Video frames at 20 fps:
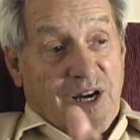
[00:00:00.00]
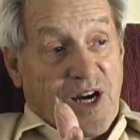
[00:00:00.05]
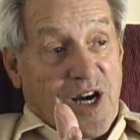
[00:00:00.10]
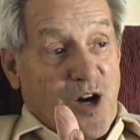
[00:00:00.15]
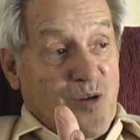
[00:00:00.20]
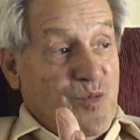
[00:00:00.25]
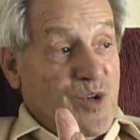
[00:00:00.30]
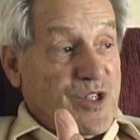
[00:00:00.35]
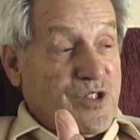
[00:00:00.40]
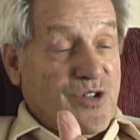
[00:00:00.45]

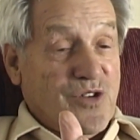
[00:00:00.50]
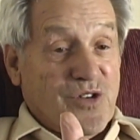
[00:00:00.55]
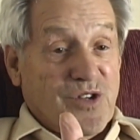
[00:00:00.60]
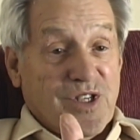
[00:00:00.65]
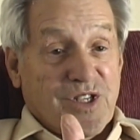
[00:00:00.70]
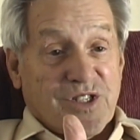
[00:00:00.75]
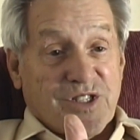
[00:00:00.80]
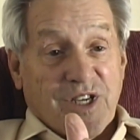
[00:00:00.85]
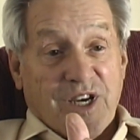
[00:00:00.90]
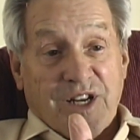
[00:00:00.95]
how much on
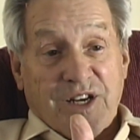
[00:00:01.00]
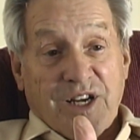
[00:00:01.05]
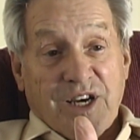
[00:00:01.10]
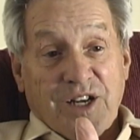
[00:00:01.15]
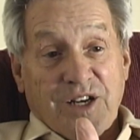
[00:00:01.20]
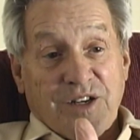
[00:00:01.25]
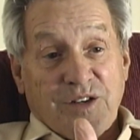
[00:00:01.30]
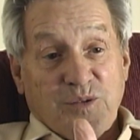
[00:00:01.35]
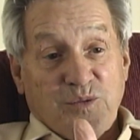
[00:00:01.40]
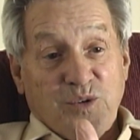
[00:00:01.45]
each side.
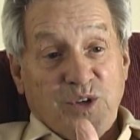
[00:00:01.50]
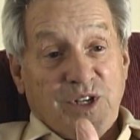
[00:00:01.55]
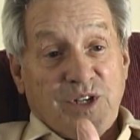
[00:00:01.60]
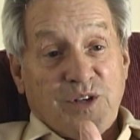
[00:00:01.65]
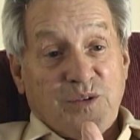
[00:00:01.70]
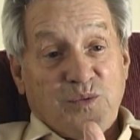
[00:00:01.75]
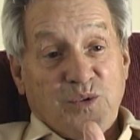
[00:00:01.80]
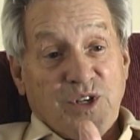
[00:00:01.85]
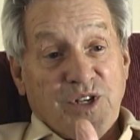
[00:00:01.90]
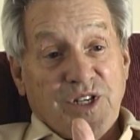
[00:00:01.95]
Not we
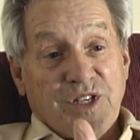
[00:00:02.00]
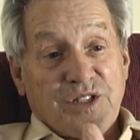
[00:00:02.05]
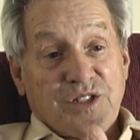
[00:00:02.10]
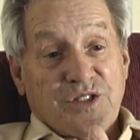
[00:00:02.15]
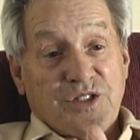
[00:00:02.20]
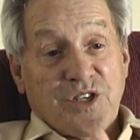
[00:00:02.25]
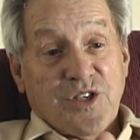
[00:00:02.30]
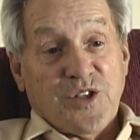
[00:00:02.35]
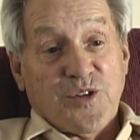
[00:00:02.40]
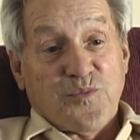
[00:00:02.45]
didn't we didn't
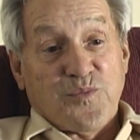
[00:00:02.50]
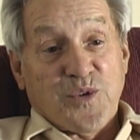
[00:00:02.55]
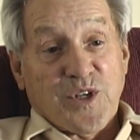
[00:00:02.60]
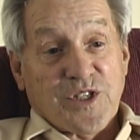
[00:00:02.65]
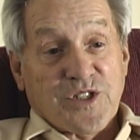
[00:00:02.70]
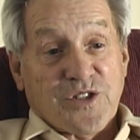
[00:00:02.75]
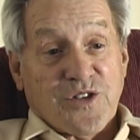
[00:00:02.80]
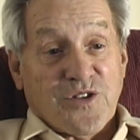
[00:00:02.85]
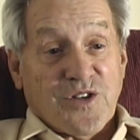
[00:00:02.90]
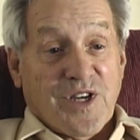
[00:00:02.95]
see the
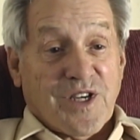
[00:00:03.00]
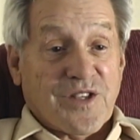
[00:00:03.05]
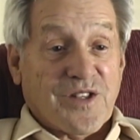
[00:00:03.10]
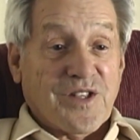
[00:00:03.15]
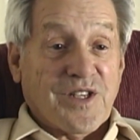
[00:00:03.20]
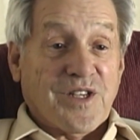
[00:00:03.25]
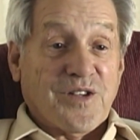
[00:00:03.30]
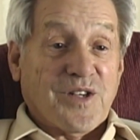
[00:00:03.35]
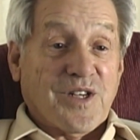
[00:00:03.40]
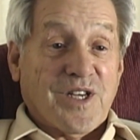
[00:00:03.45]
picture like
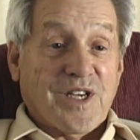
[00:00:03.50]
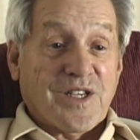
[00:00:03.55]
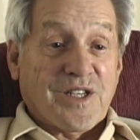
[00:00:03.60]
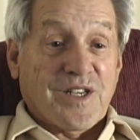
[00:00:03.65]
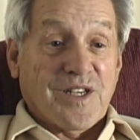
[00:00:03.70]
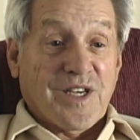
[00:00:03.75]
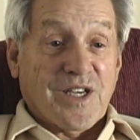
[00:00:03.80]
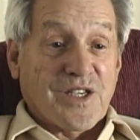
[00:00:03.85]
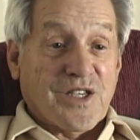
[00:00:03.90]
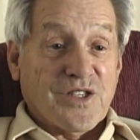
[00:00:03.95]
they like
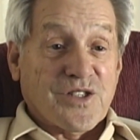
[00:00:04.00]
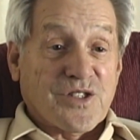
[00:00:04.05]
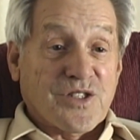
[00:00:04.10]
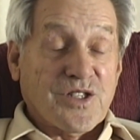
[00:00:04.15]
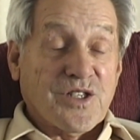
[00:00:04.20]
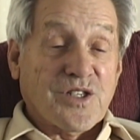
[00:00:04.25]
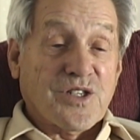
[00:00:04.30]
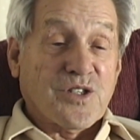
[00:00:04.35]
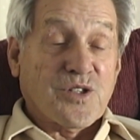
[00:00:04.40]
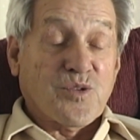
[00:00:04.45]
like you
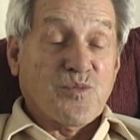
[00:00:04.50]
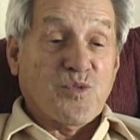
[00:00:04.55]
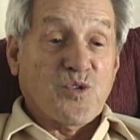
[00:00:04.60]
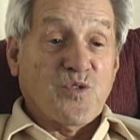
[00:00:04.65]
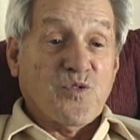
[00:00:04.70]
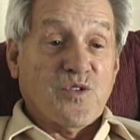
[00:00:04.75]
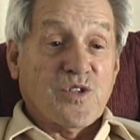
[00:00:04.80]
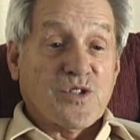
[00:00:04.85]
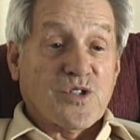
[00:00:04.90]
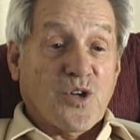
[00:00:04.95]
see it in the
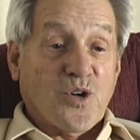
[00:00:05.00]
movies.